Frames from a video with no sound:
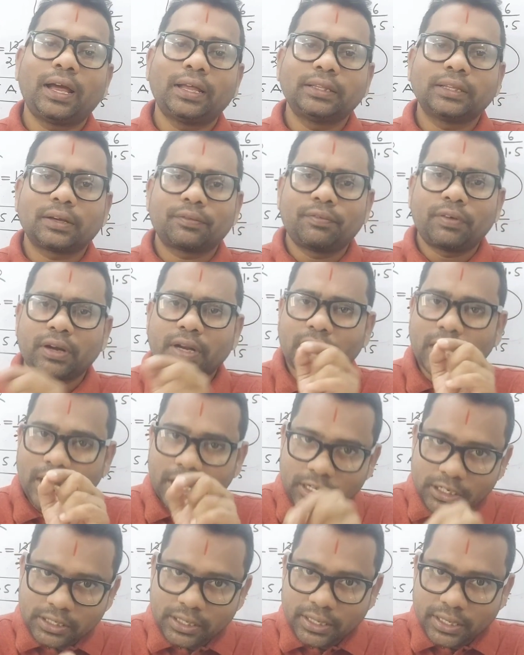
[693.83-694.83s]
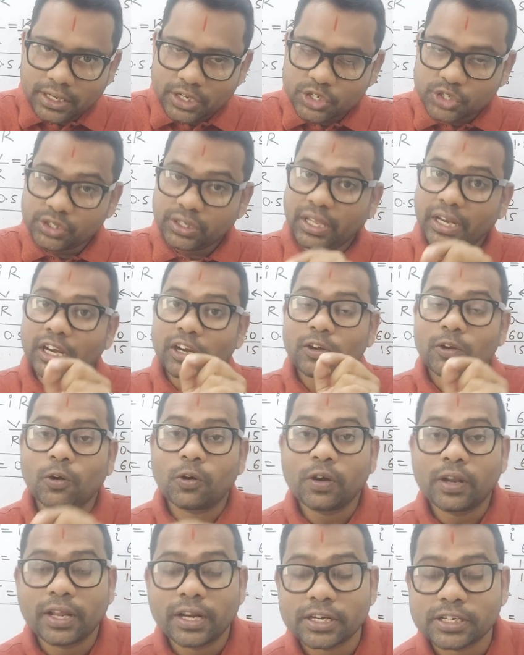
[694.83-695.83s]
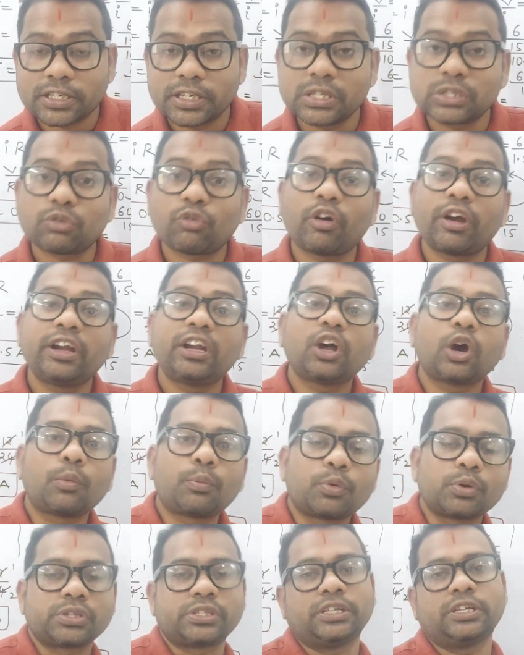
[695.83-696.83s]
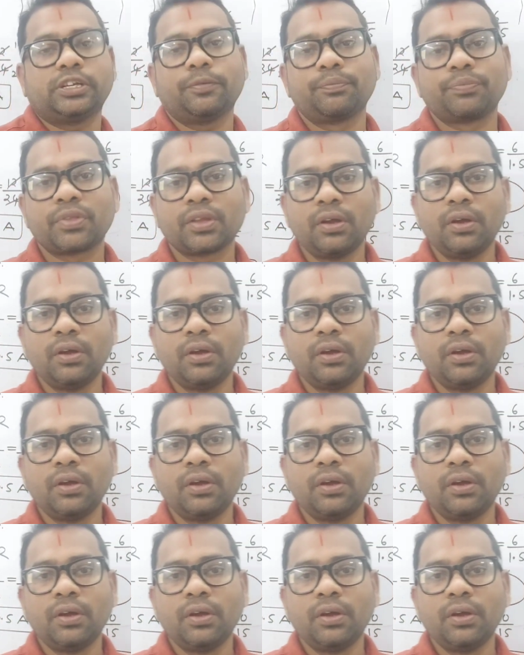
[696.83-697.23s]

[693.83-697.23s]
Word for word: And the, for current direction, electron direction is quite opposite.